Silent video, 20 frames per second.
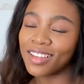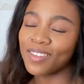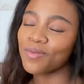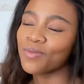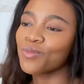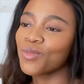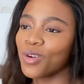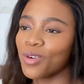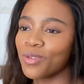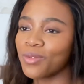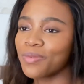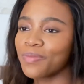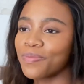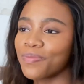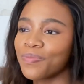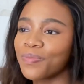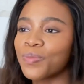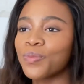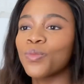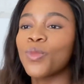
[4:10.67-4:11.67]
well,
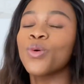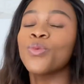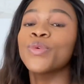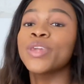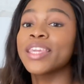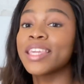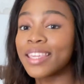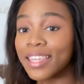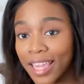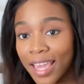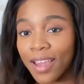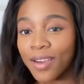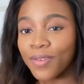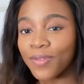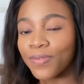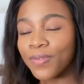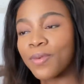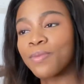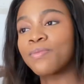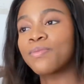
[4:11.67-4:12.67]
what we
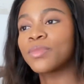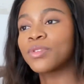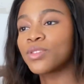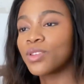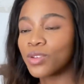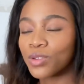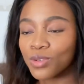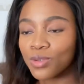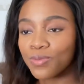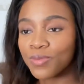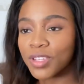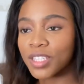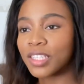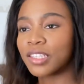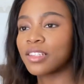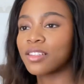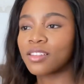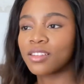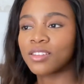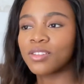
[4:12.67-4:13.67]
get from social
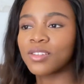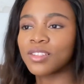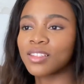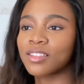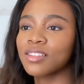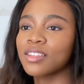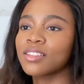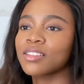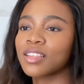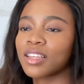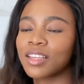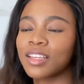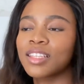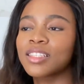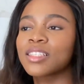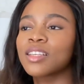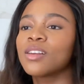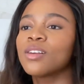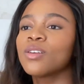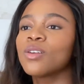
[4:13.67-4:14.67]
media, the news, it's like
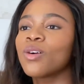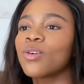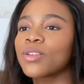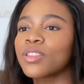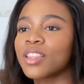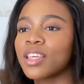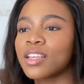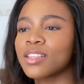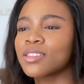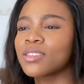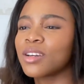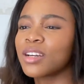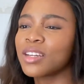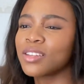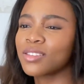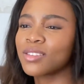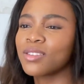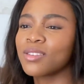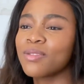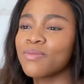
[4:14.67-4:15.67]
it's a lot there, so I
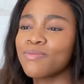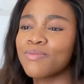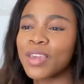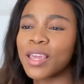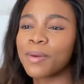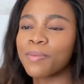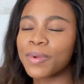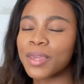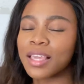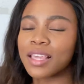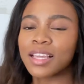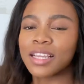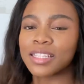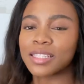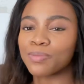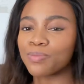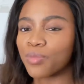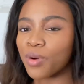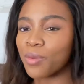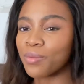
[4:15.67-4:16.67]
assume maybe it's
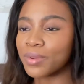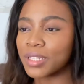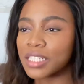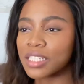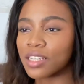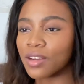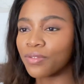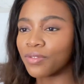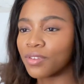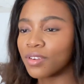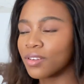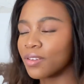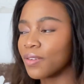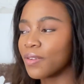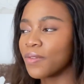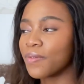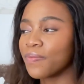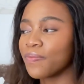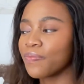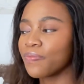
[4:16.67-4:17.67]
probably different.
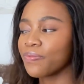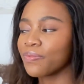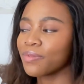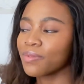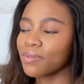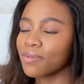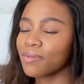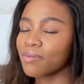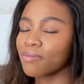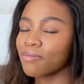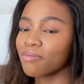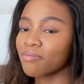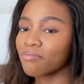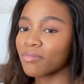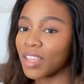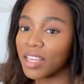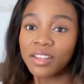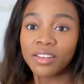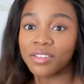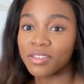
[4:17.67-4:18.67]

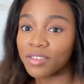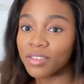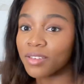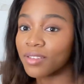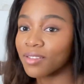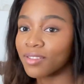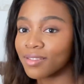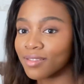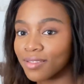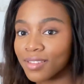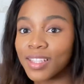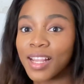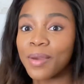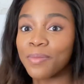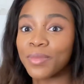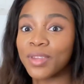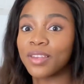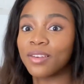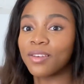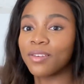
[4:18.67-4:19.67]
I don't know, let
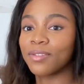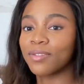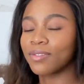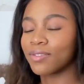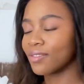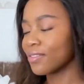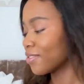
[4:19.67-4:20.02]
me know.